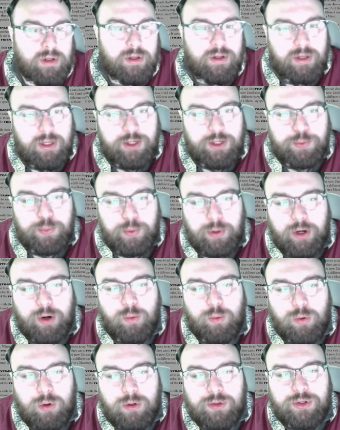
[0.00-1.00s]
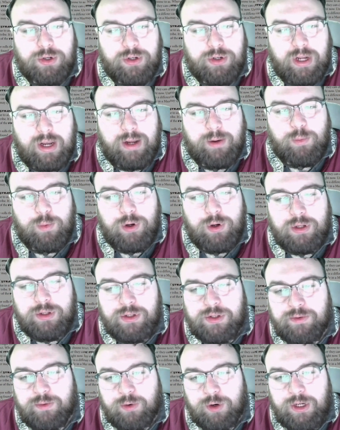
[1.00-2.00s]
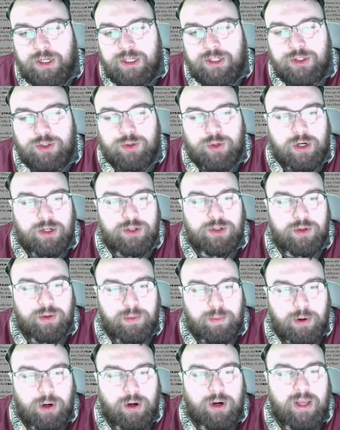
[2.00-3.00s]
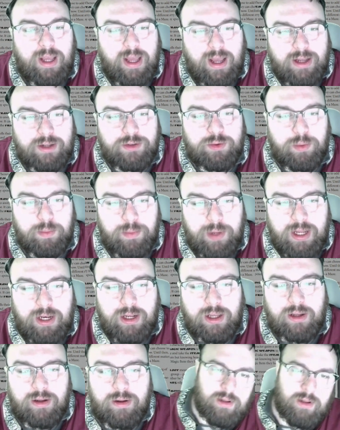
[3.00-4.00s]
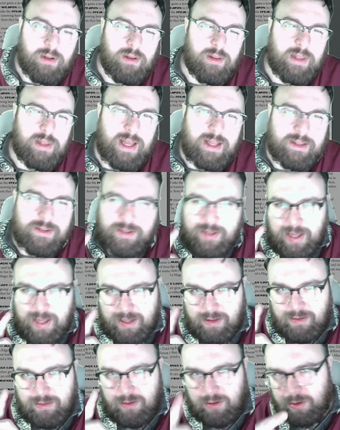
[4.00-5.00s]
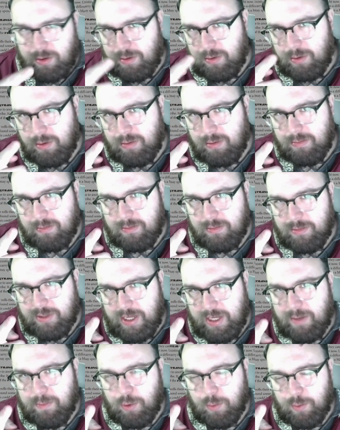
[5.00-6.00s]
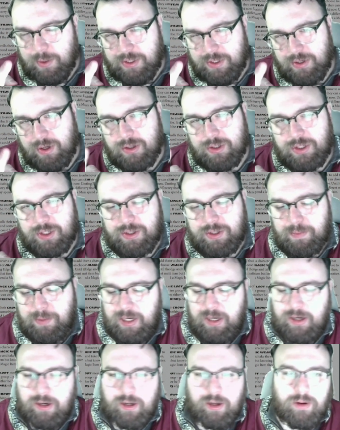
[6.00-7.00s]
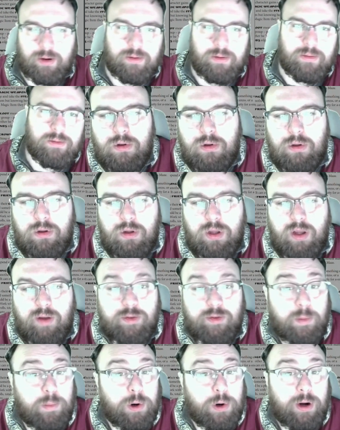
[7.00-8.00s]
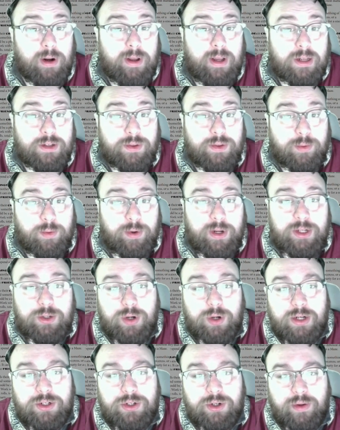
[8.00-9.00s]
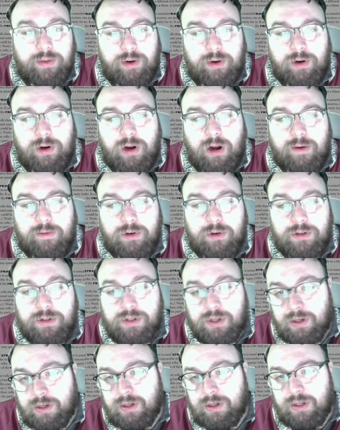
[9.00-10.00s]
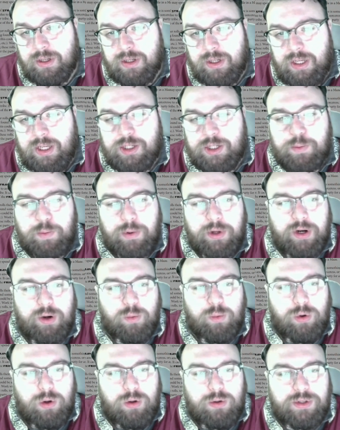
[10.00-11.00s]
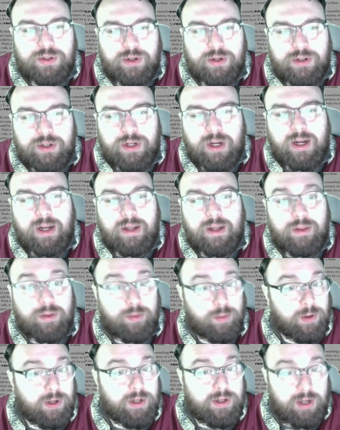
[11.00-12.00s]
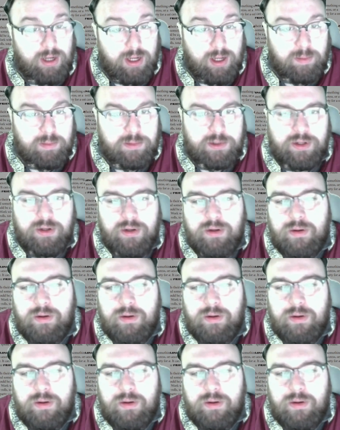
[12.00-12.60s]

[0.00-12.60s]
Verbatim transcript: each player rolls their die once for each treasure the party has remaining. That's that little table we saw just a minute ago. If the party has three treasure in their coffers, each player rolls their die three times.